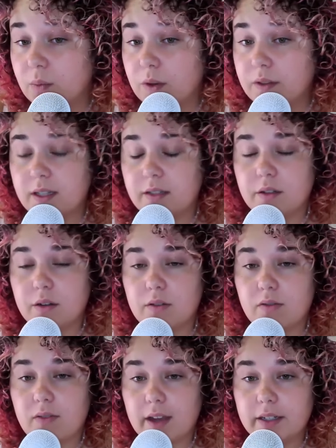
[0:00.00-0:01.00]
with seasonal
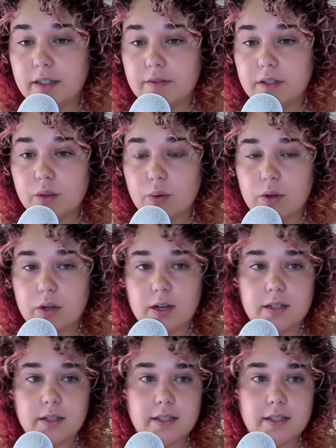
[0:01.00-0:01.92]
affective disorder in